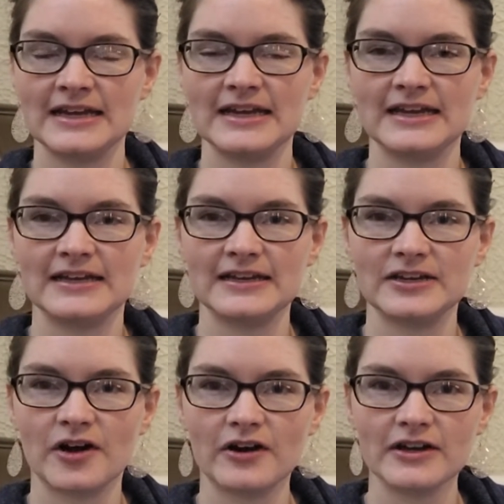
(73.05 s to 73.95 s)
in,
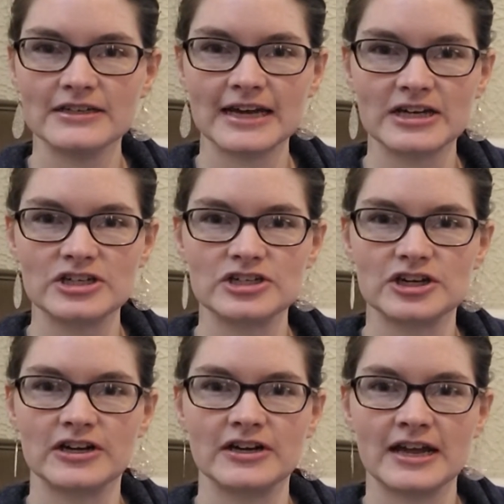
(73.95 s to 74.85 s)
in
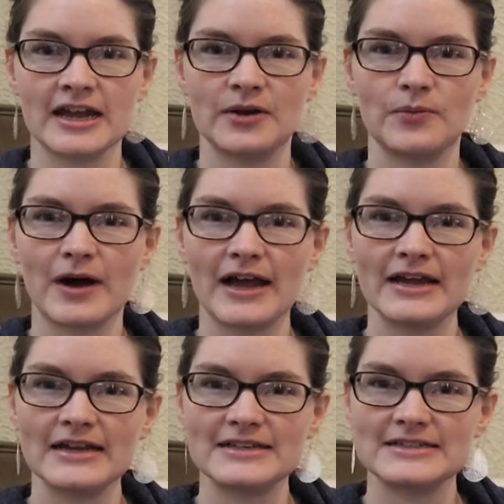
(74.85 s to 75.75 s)
architecture? And
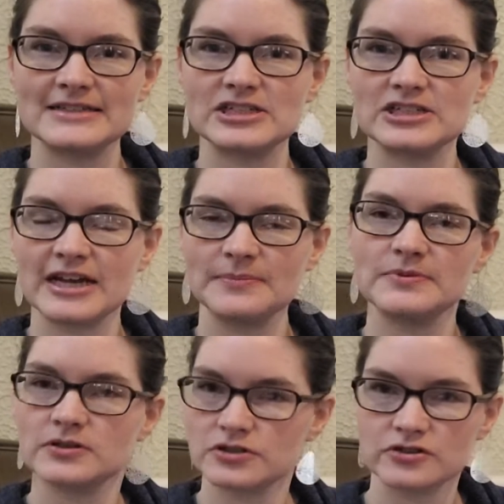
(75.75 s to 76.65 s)
why is this
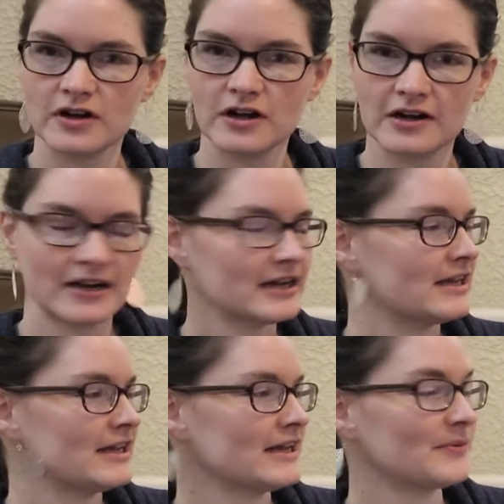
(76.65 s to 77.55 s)
shape so strong?
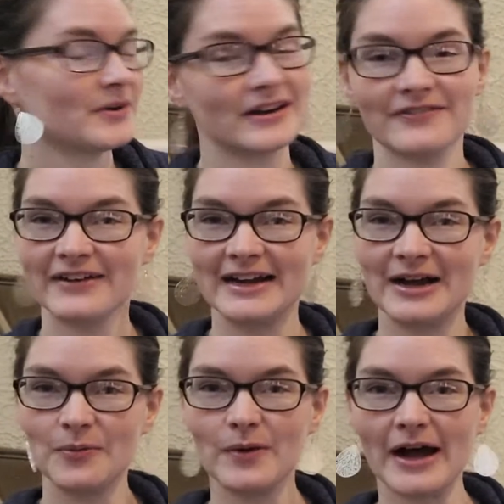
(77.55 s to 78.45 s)
And we're gonna find
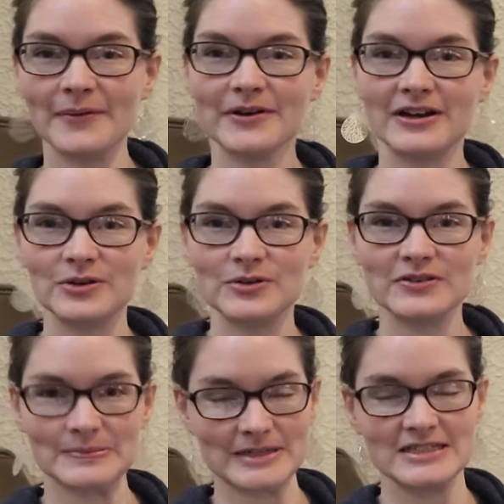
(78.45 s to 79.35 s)
out why. We're gonna do
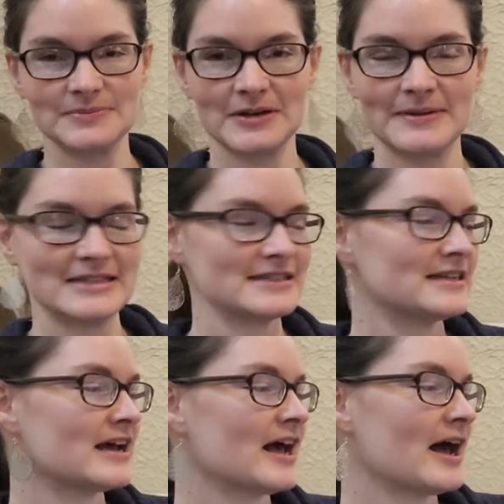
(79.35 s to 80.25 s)
some experiments
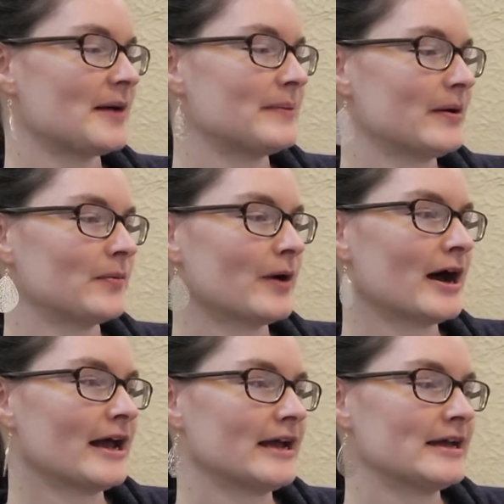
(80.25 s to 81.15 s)
about
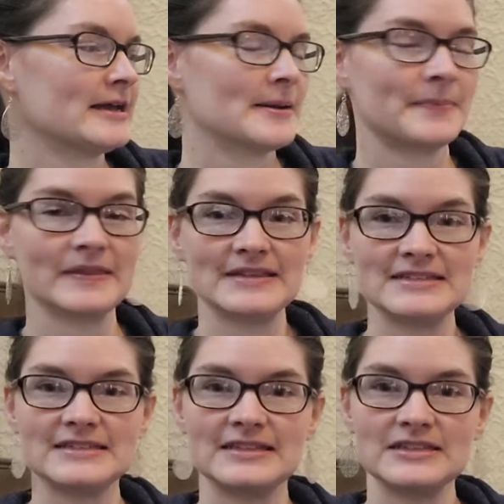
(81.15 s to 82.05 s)
why. But
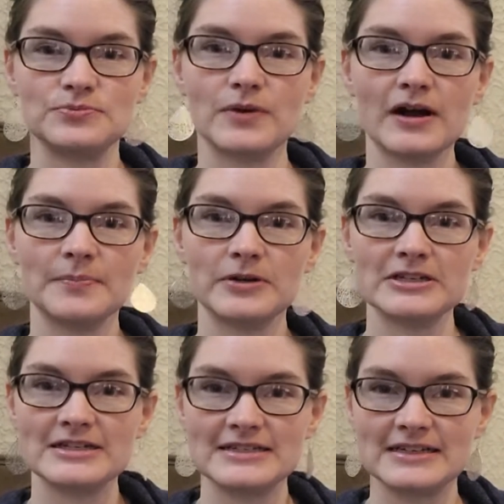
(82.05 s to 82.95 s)
these, these rock
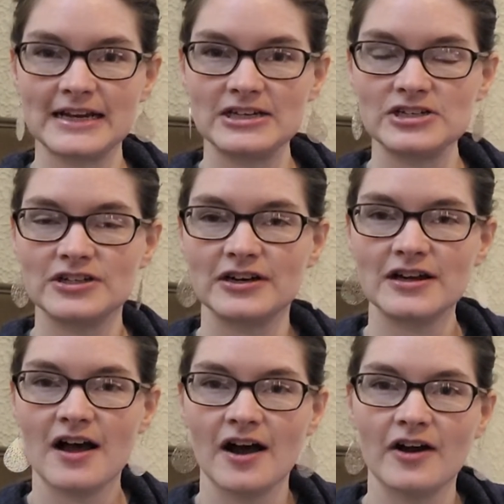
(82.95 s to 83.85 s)
bridges in nature
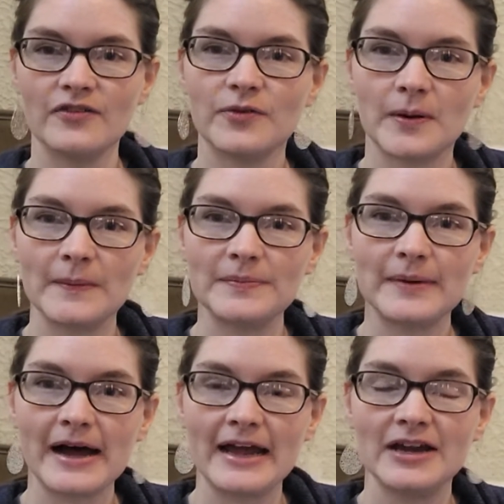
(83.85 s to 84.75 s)
are formed
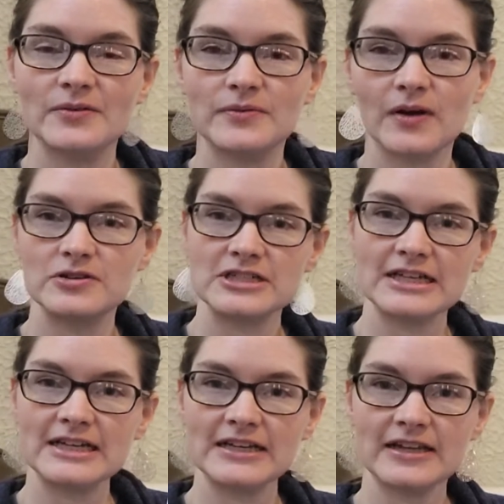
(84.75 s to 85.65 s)
by
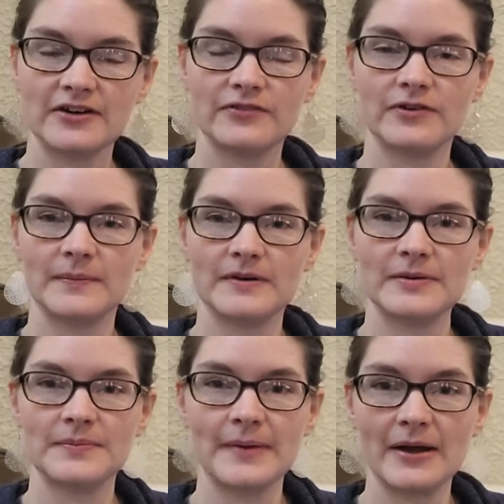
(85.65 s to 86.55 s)
erosion, they're formed
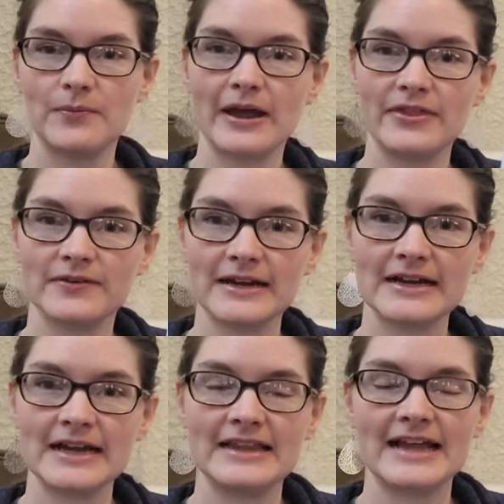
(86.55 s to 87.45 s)
by
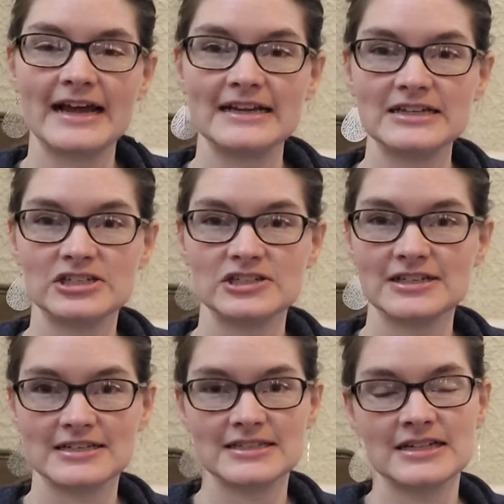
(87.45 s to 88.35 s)
weathering, and that is
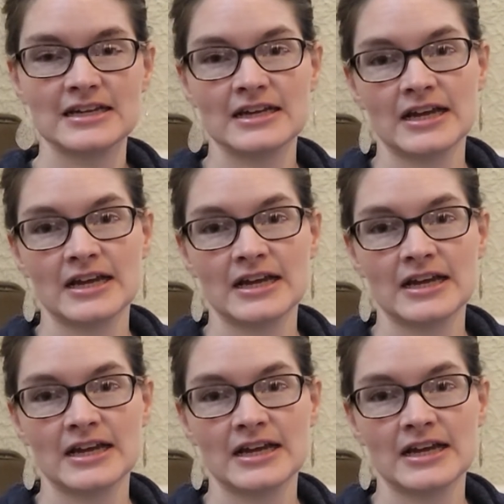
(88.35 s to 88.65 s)
just